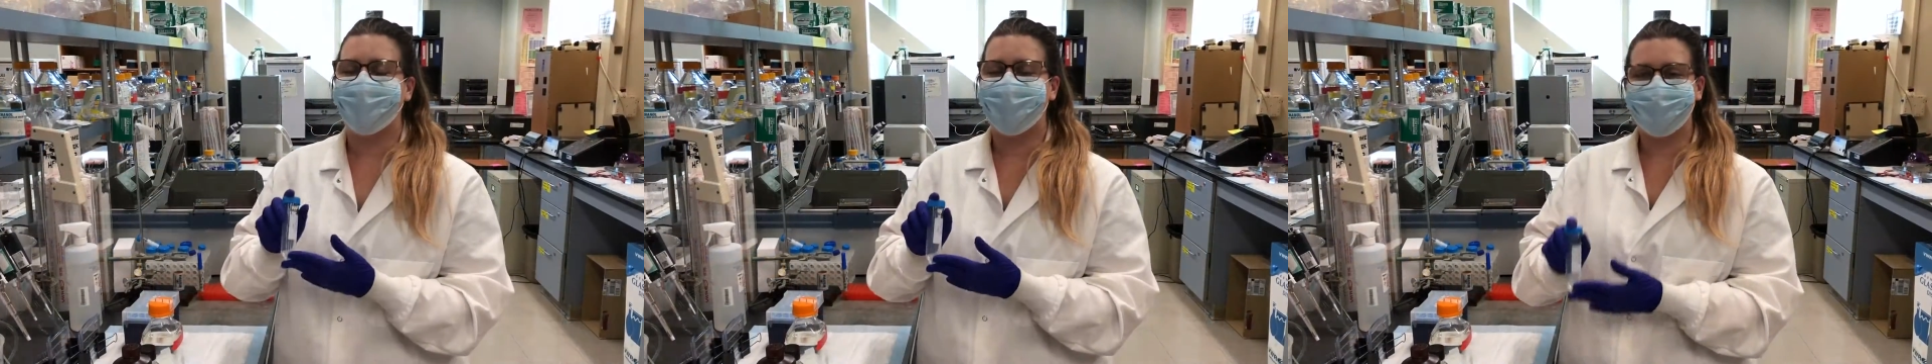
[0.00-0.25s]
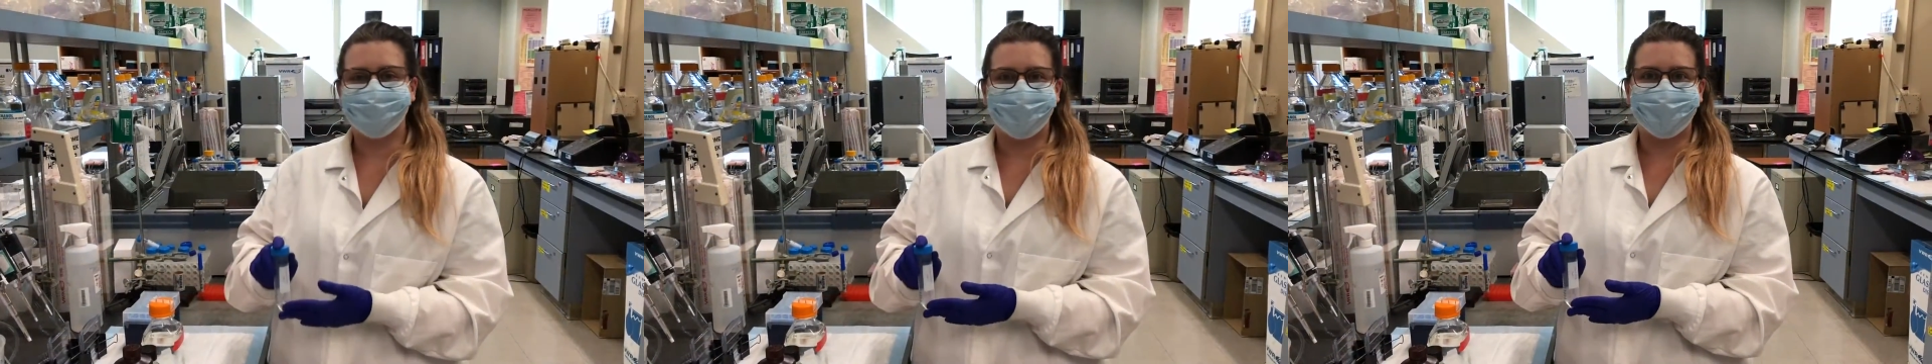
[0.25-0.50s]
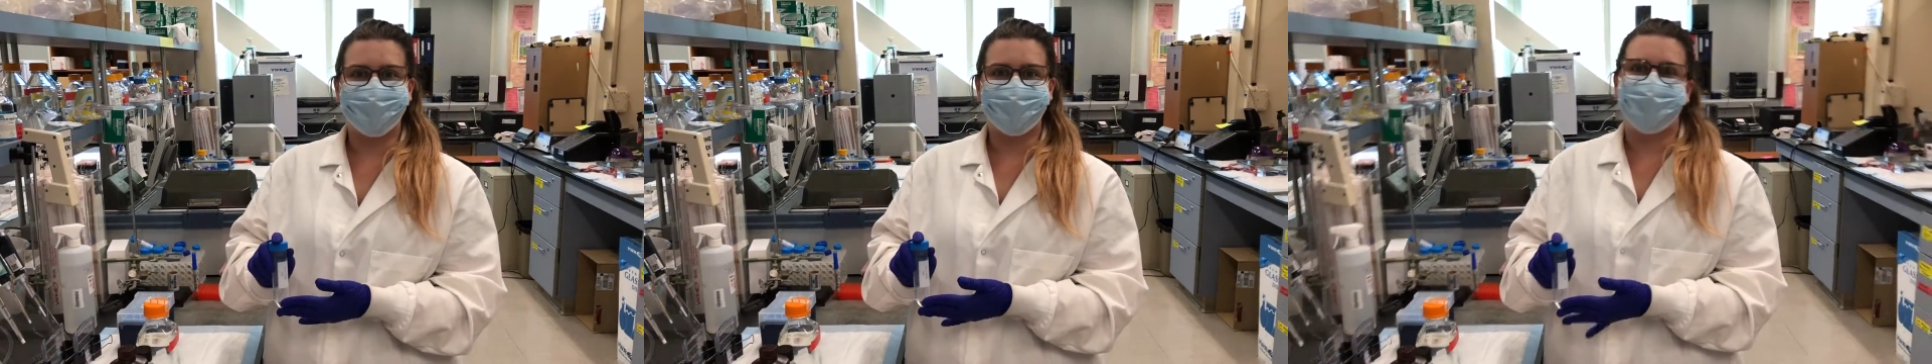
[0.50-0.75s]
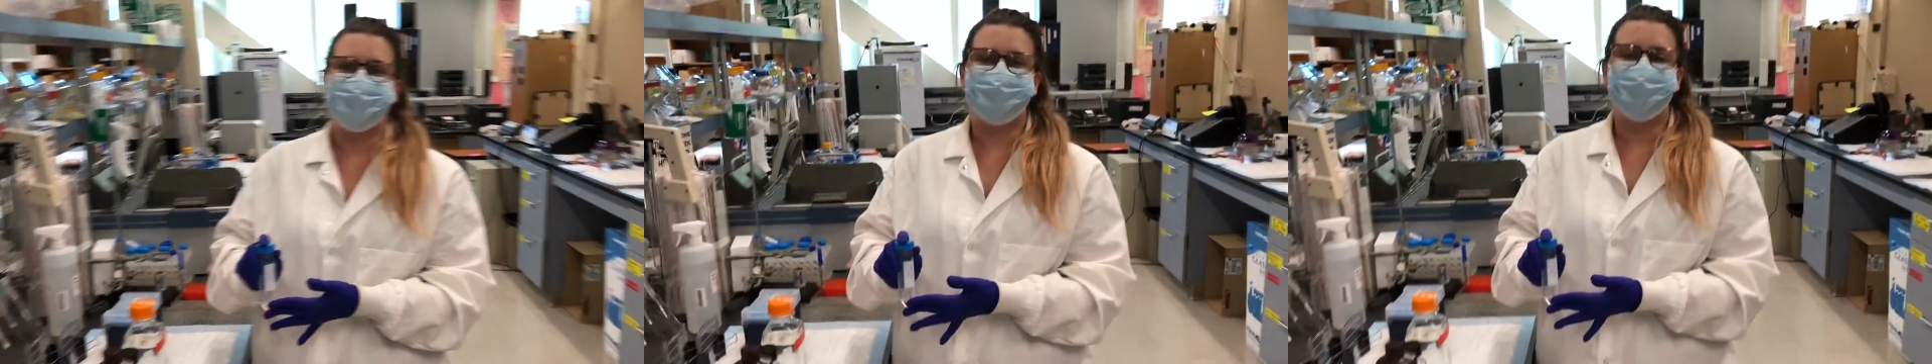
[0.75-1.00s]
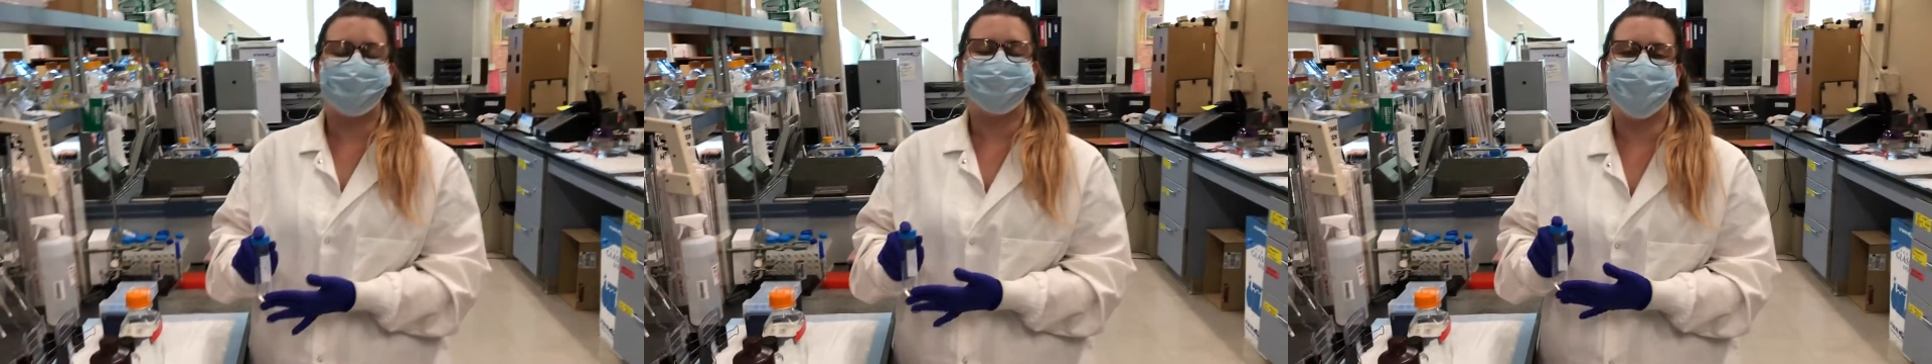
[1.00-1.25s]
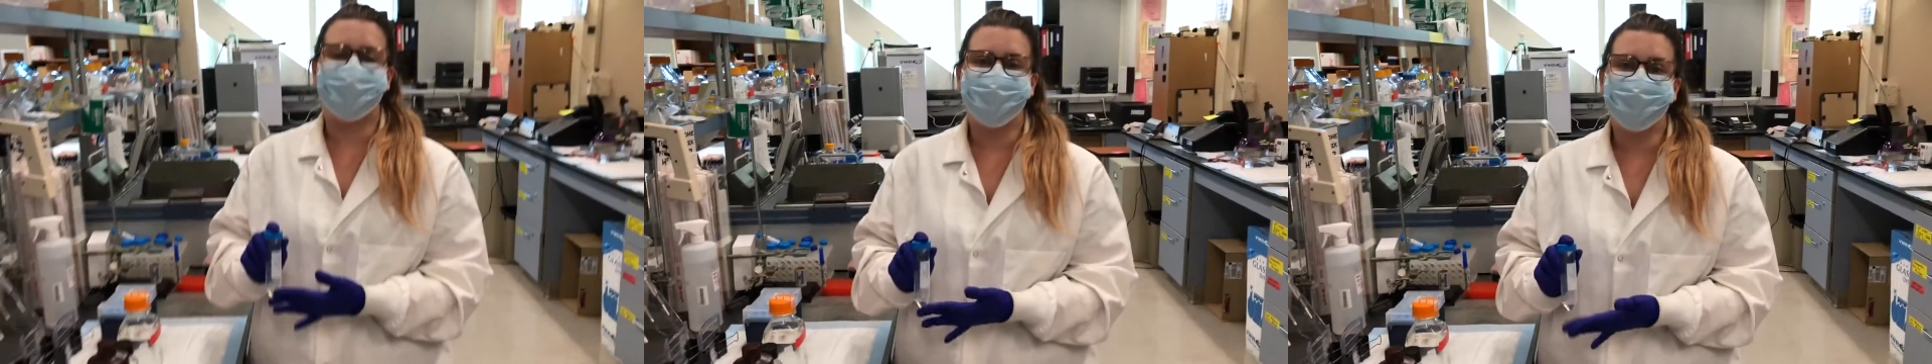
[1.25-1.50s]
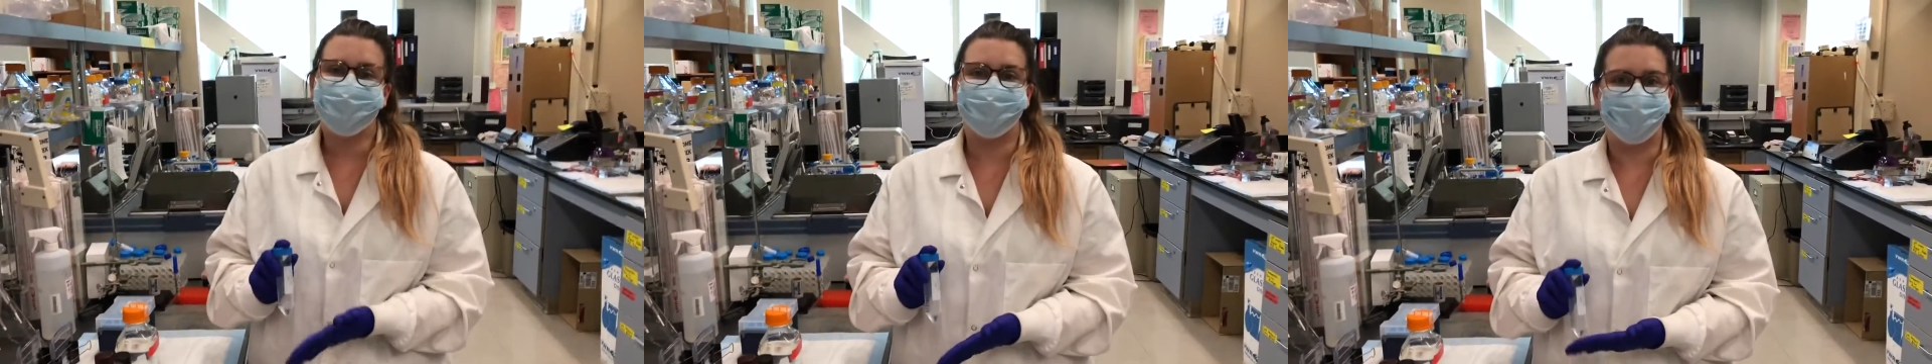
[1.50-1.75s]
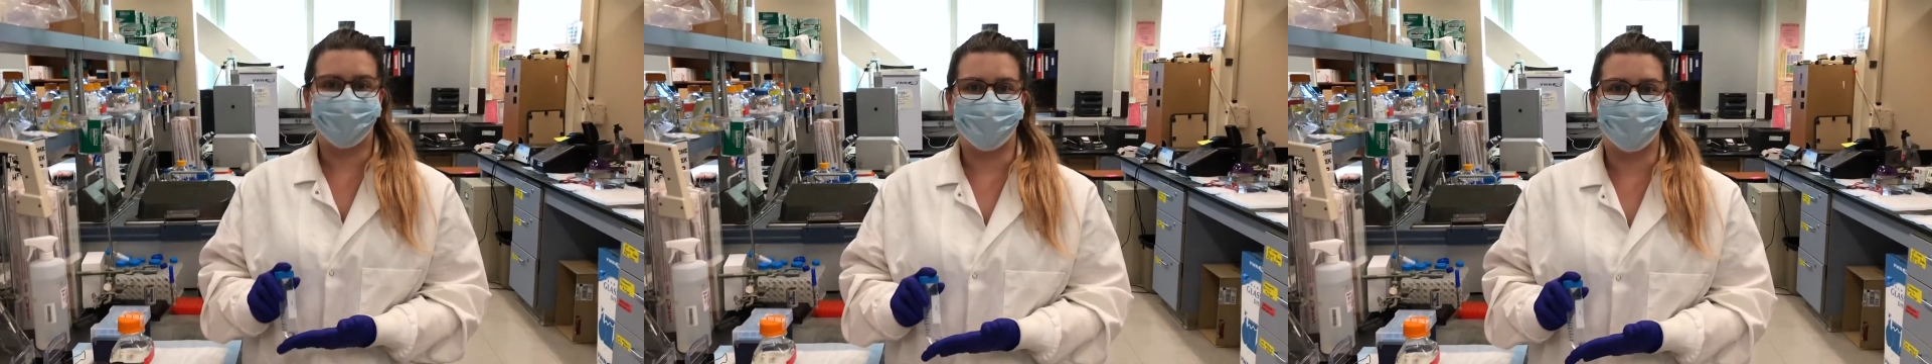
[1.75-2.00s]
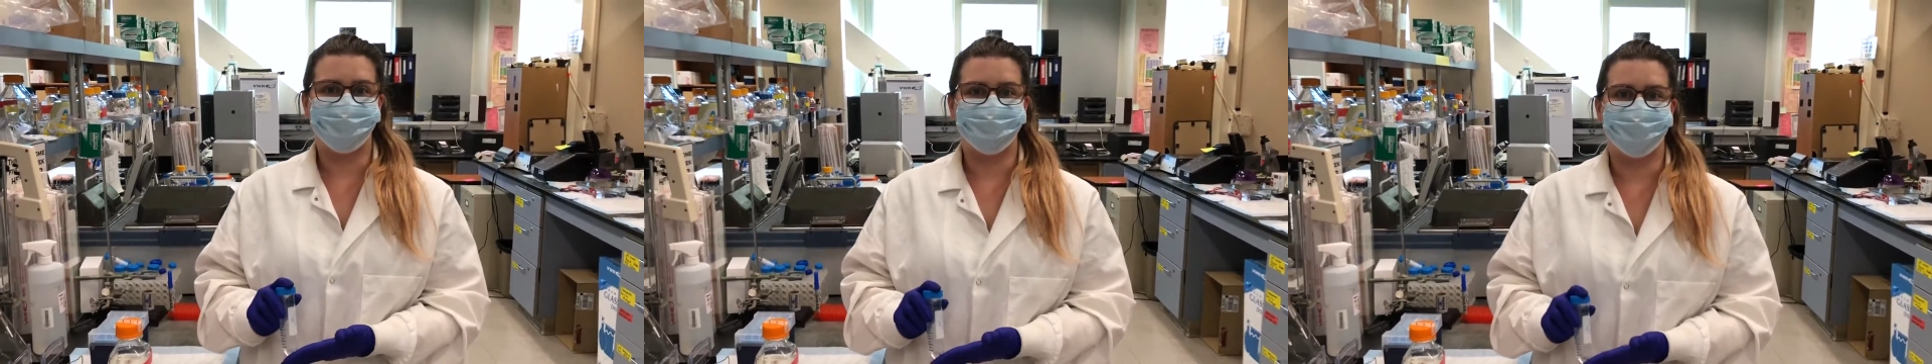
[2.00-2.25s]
All right, so while you're waiting for